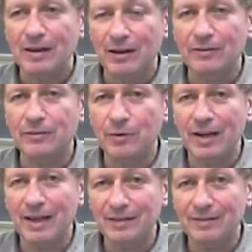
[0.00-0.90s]
Now, I just want
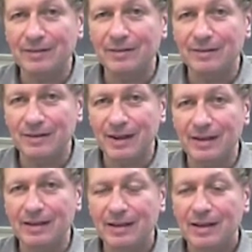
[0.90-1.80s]
to hasten to
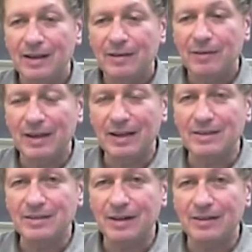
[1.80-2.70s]
say that
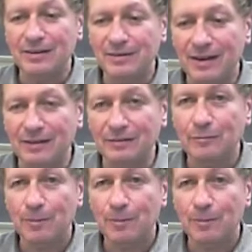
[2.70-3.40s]
inside the cell,